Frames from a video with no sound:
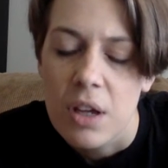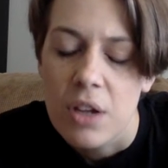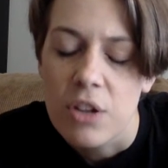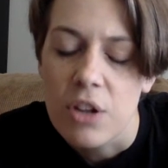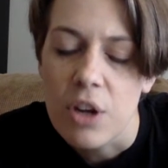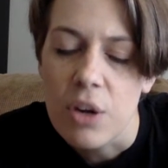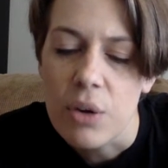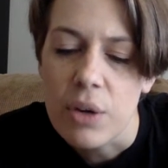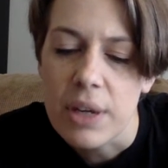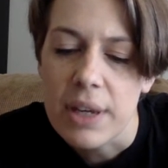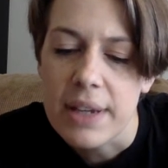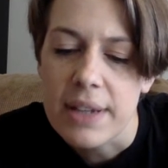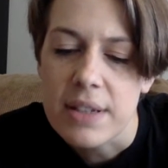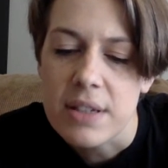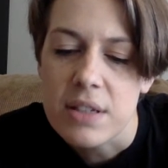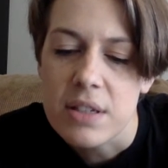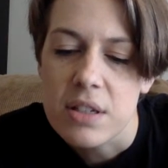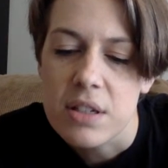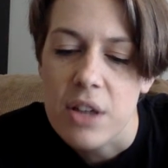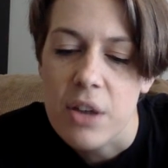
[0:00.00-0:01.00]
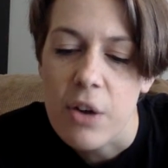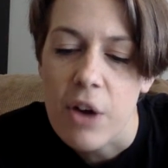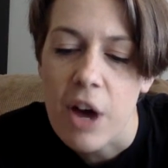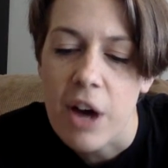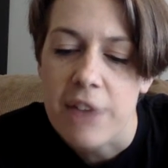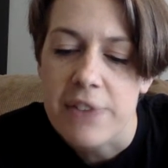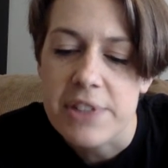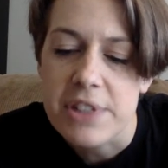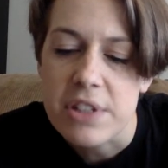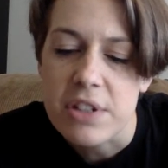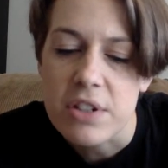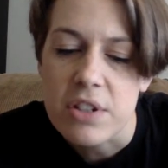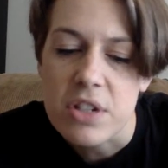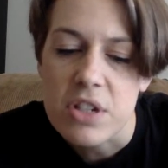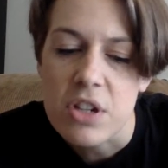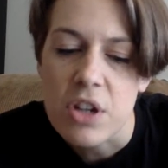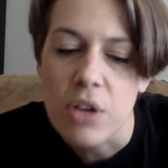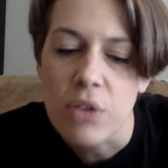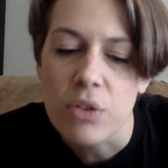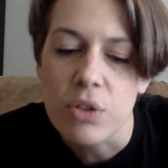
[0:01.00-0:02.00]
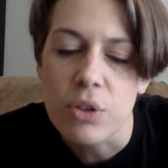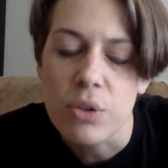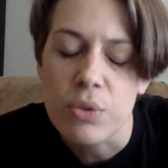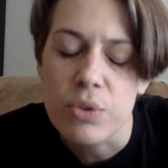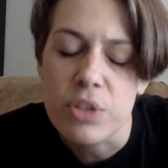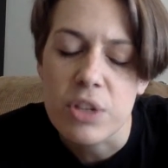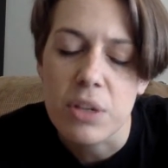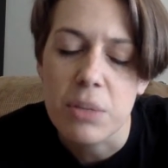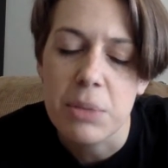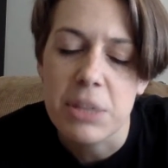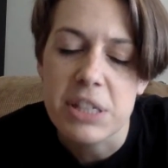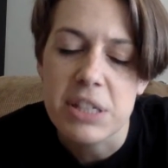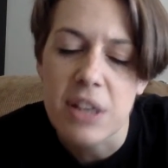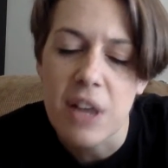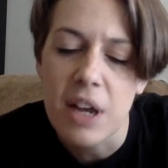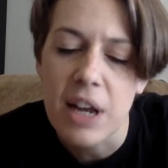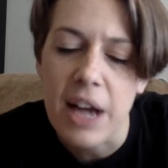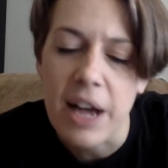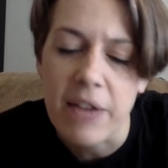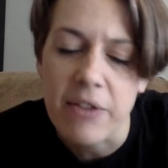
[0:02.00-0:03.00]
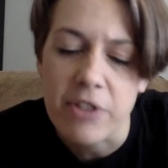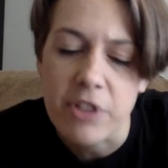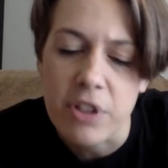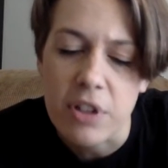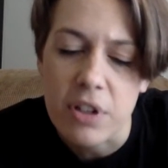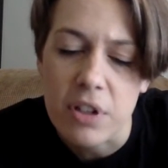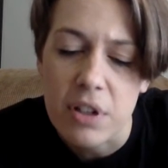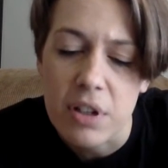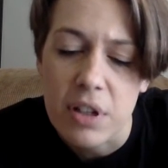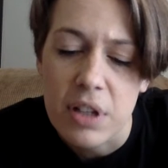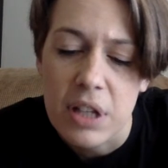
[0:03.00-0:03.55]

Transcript: No aunt, no officers, no news could be sought after.